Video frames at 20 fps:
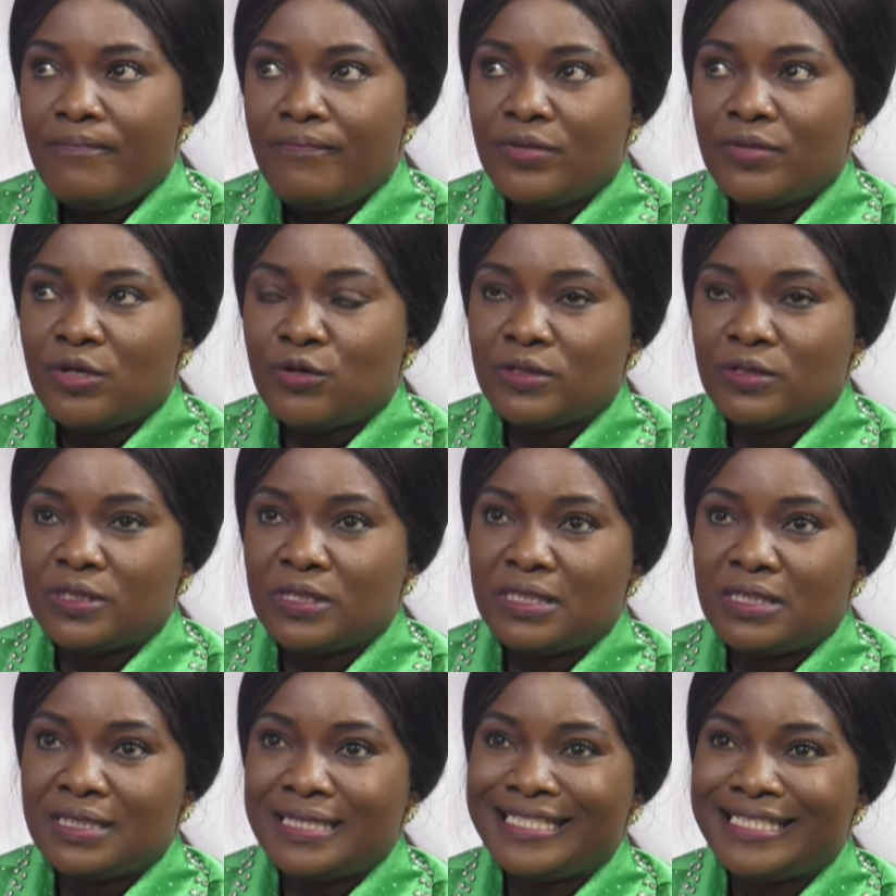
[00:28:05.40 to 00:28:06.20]

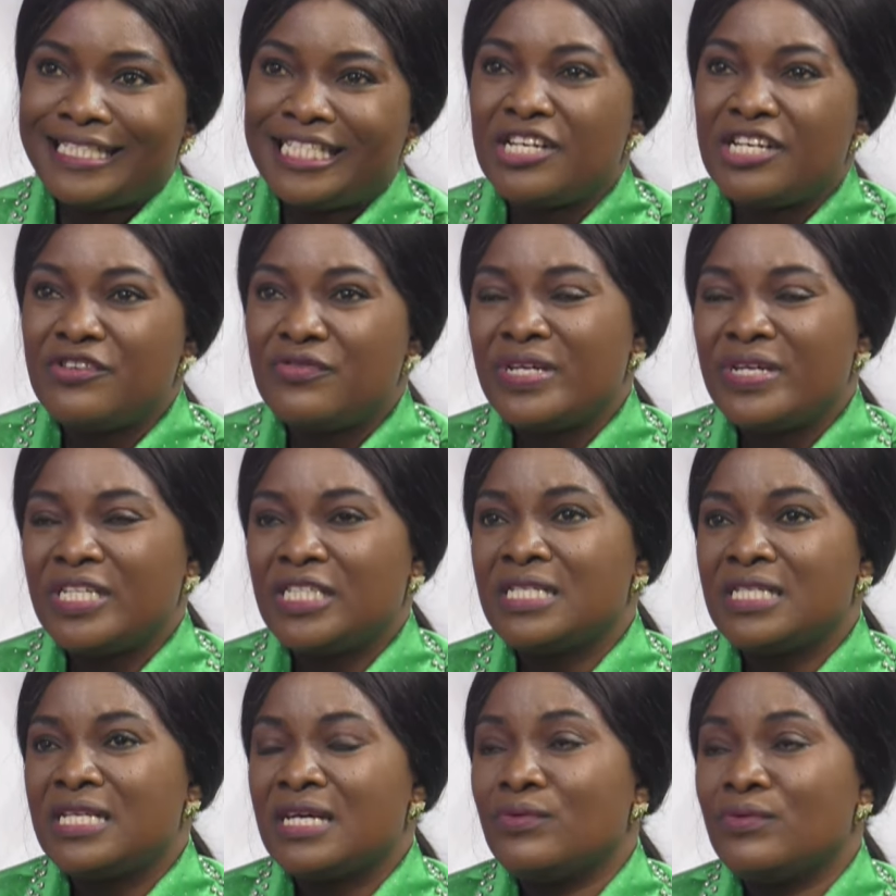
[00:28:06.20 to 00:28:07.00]
Because the
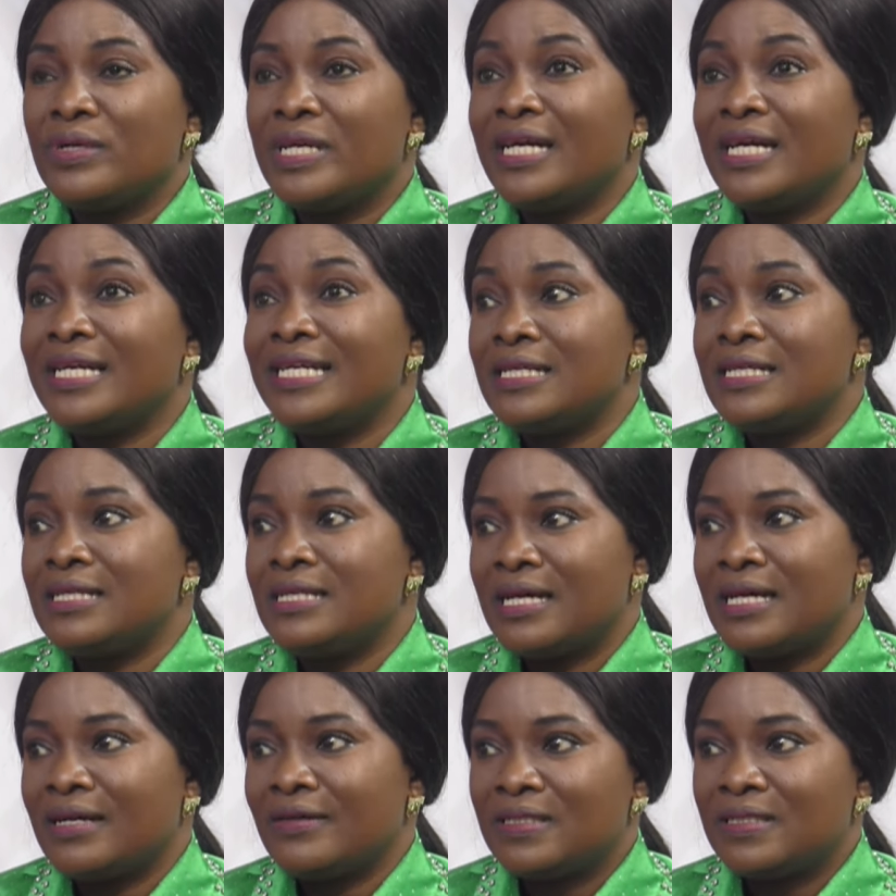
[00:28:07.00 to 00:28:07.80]
generation that we are
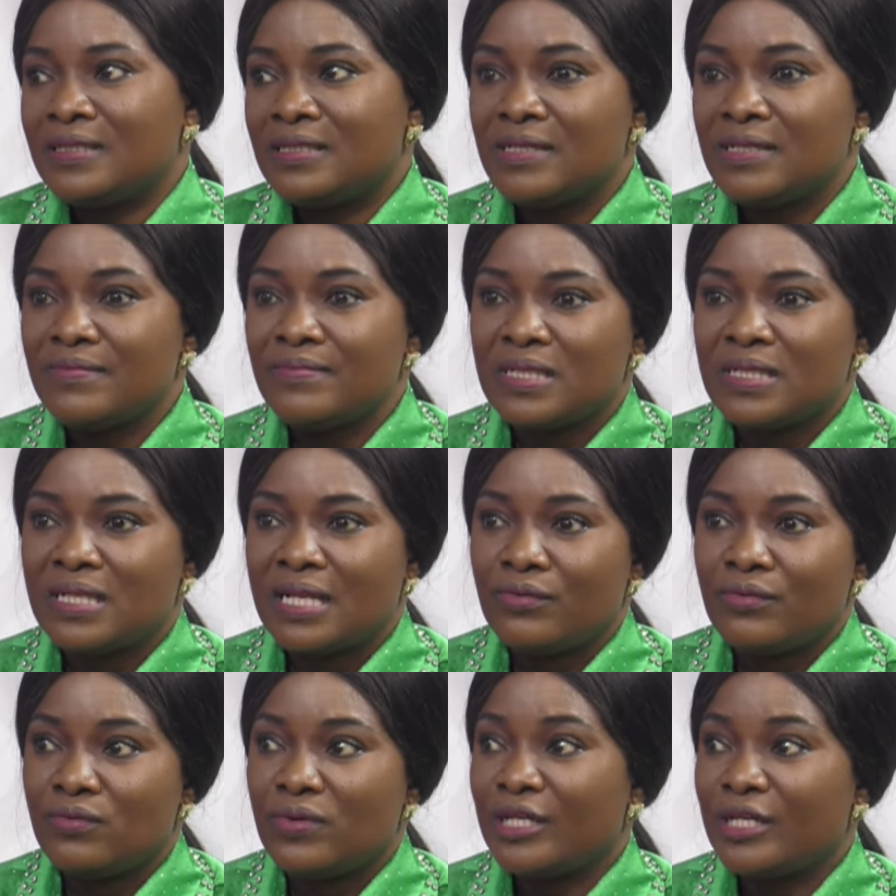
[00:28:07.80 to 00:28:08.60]
in now, it seems
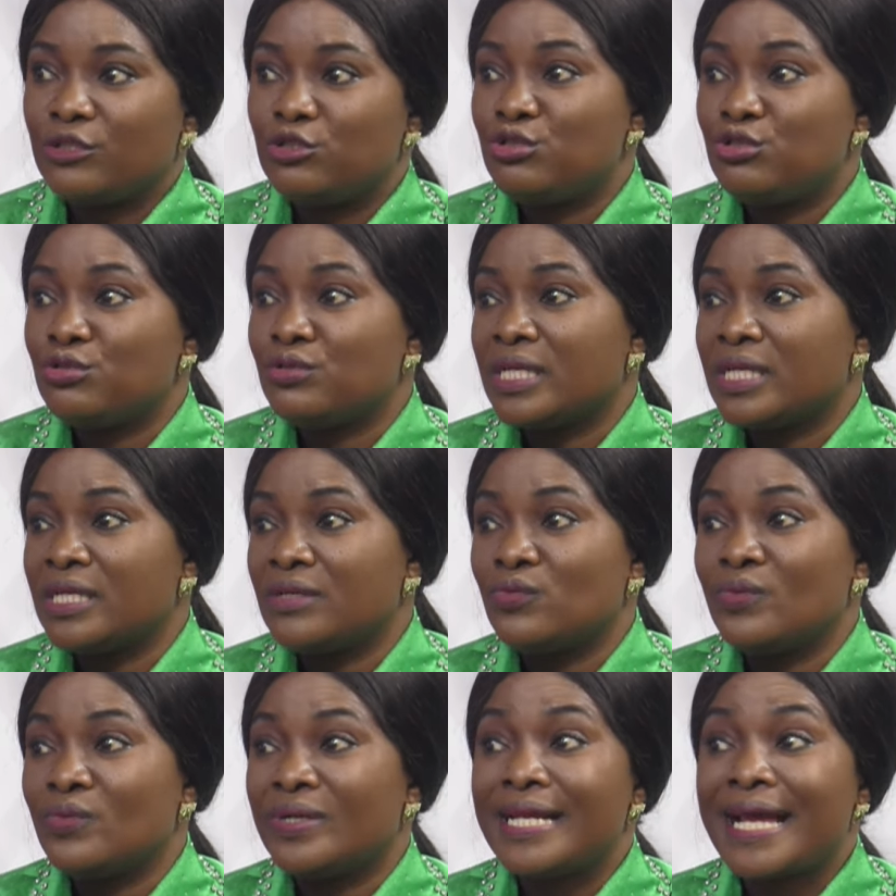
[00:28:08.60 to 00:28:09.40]
like we are
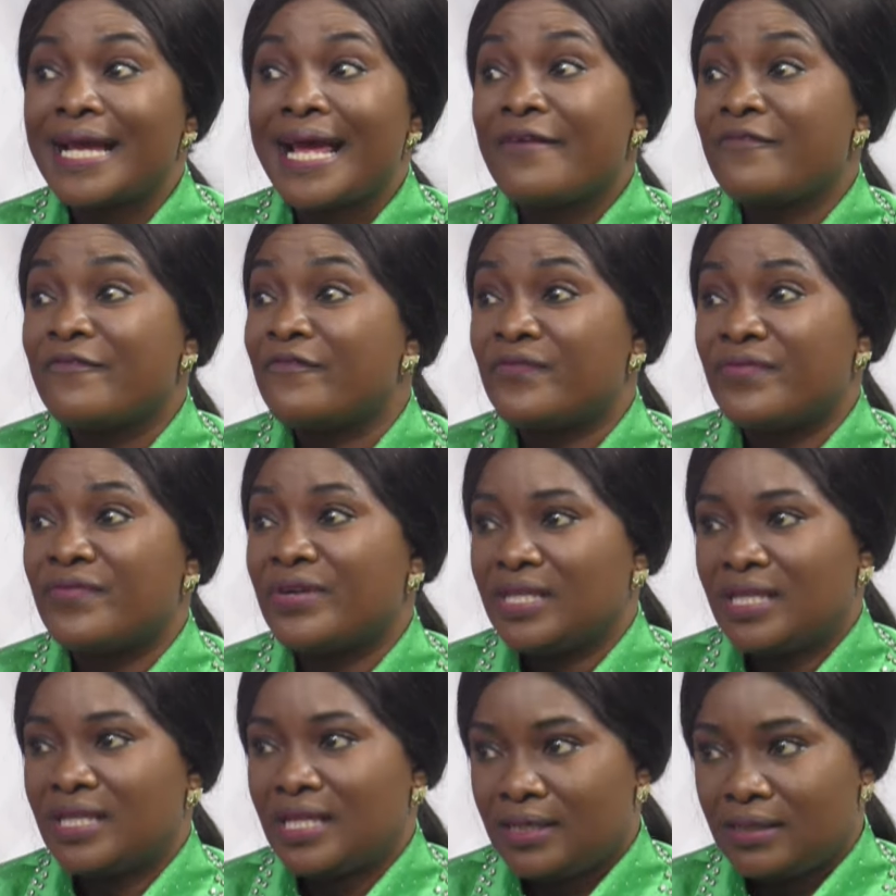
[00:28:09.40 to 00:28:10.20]
joking with
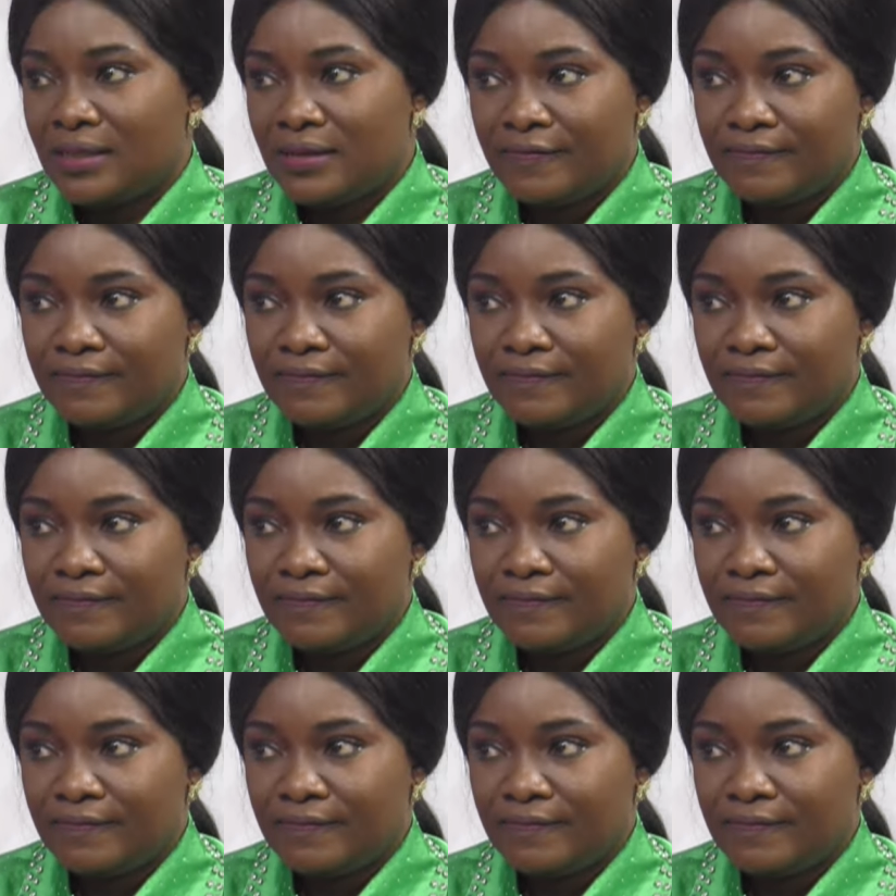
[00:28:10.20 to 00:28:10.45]
everything.